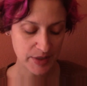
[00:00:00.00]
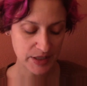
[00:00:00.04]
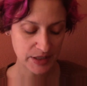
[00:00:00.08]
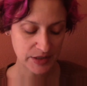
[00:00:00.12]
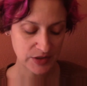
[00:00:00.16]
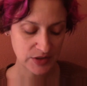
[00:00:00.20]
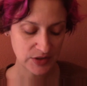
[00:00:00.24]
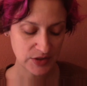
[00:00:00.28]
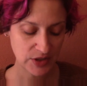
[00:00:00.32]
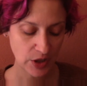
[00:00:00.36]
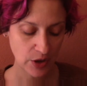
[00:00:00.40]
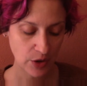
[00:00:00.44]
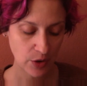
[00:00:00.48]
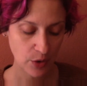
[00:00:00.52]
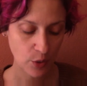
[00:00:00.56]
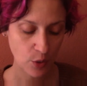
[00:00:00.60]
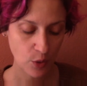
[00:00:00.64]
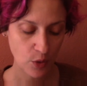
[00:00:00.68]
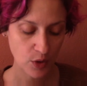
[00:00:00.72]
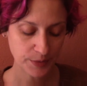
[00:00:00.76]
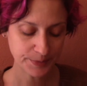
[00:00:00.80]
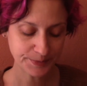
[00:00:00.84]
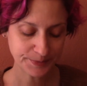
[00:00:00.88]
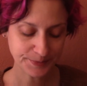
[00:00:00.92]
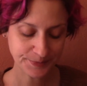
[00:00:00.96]

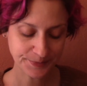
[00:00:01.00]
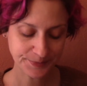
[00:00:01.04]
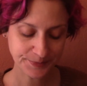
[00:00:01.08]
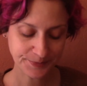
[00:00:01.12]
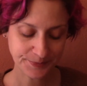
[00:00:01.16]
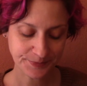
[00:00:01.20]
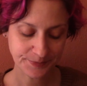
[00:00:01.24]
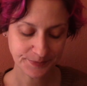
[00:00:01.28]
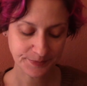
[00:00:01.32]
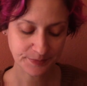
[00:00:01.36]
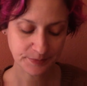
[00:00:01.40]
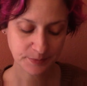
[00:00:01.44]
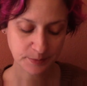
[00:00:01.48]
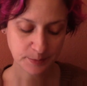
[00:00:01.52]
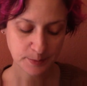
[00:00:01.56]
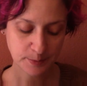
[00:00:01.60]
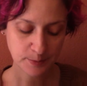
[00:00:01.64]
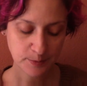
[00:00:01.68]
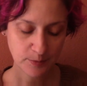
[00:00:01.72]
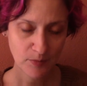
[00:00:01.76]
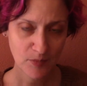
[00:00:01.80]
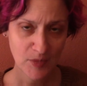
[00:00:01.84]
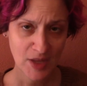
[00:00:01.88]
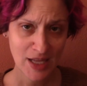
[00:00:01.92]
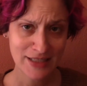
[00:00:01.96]
So
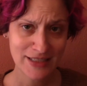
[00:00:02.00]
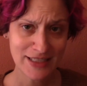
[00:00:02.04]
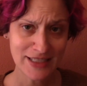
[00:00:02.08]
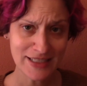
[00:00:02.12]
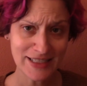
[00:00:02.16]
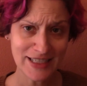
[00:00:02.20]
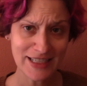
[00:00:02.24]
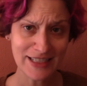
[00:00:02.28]
I didn't